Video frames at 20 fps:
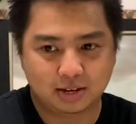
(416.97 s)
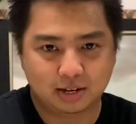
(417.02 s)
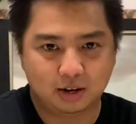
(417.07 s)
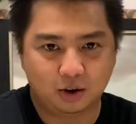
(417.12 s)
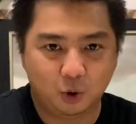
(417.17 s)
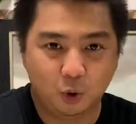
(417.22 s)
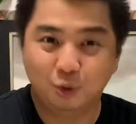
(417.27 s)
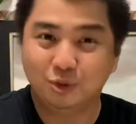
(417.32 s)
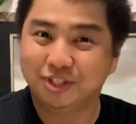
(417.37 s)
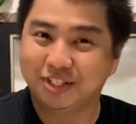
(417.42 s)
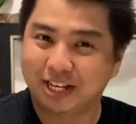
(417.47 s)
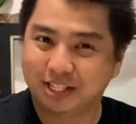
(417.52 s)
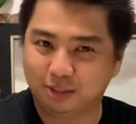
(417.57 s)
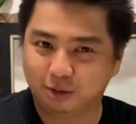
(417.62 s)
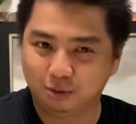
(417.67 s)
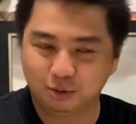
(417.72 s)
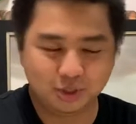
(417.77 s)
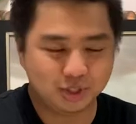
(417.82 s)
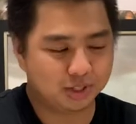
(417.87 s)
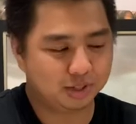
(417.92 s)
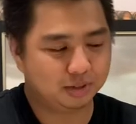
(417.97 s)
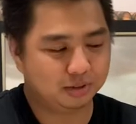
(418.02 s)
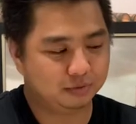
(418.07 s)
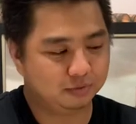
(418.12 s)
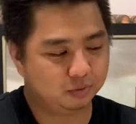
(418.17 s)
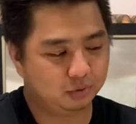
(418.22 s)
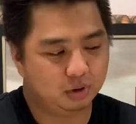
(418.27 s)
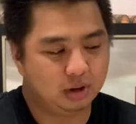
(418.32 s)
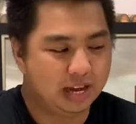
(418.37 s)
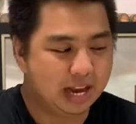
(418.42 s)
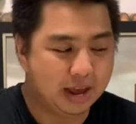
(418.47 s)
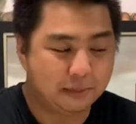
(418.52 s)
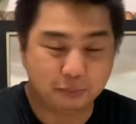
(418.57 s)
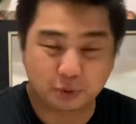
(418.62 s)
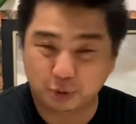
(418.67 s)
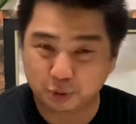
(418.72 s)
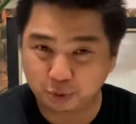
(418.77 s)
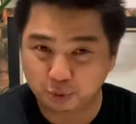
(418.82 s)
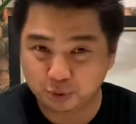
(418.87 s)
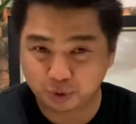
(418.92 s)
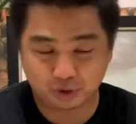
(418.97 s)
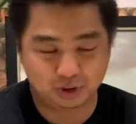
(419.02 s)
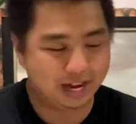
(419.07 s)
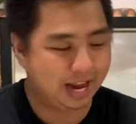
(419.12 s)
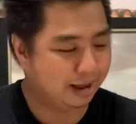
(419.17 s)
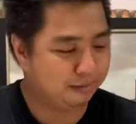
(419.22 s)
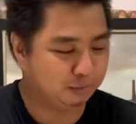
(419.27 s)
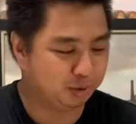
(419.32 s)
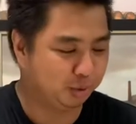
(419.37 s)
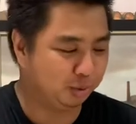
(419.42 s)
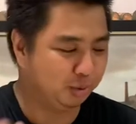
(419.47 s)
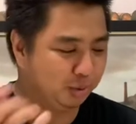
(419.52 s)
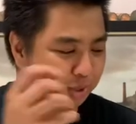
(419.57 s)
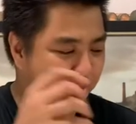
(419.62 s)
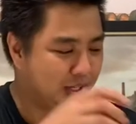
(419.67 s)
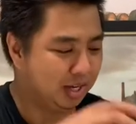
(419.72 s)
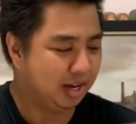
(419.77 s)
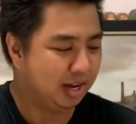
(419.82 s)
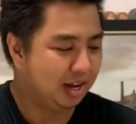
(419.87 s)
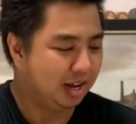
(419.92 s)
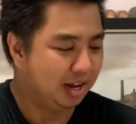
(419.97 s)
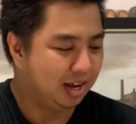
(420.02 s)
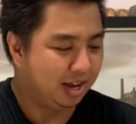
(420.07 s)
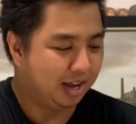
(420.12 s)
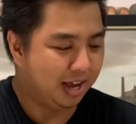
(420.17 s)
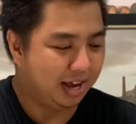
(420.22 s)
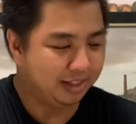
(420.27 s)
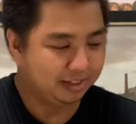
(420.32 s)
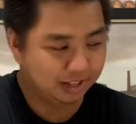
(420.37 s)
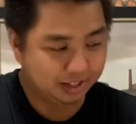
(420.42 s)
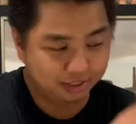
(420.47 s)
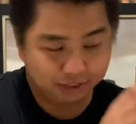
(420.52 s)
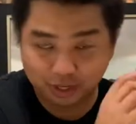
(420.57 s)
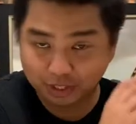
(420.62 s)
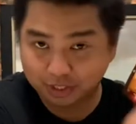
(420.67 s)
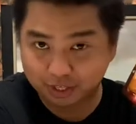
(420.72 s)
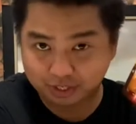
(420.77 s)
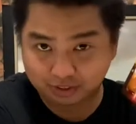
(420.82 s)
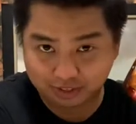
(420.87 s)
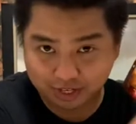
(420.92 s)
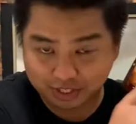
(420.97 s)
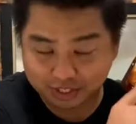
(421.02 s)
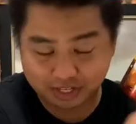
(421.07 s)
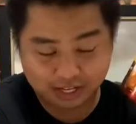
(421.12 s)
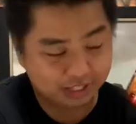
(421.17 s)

own citrus, lemon juice or lime juice. And then there's there's an